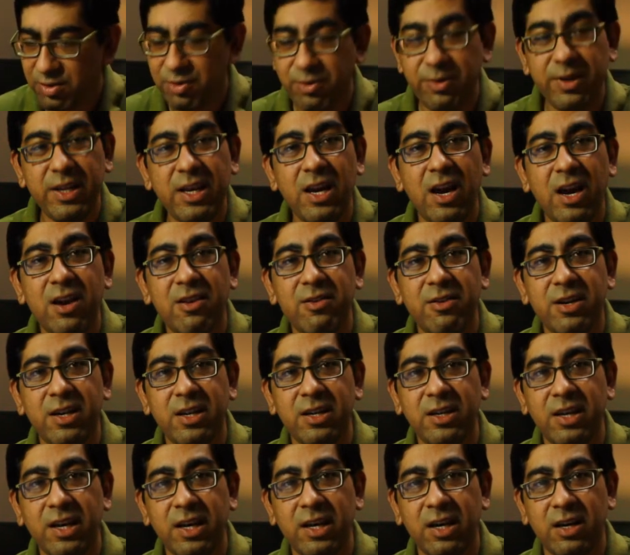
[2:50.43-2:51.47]
300
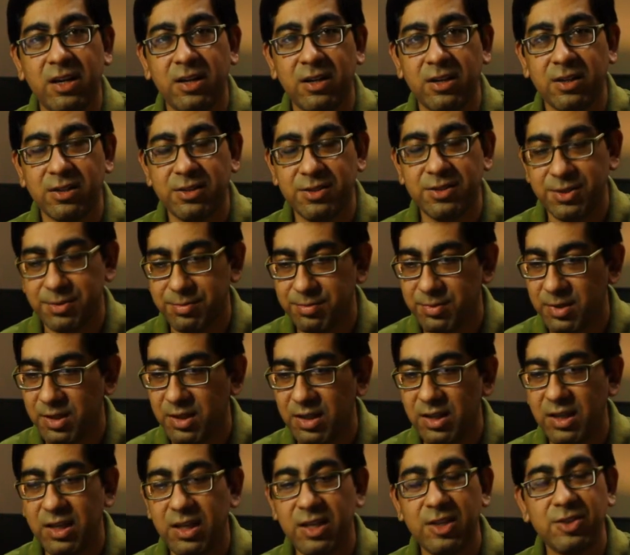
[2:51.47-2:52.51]
gigahertz
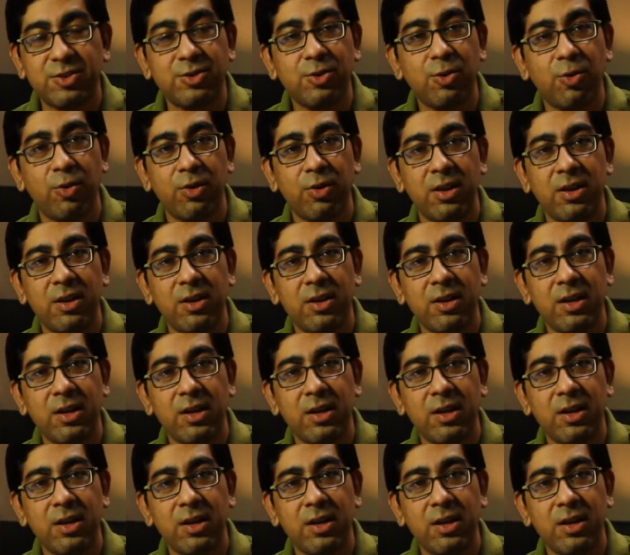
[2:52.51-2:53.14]
is known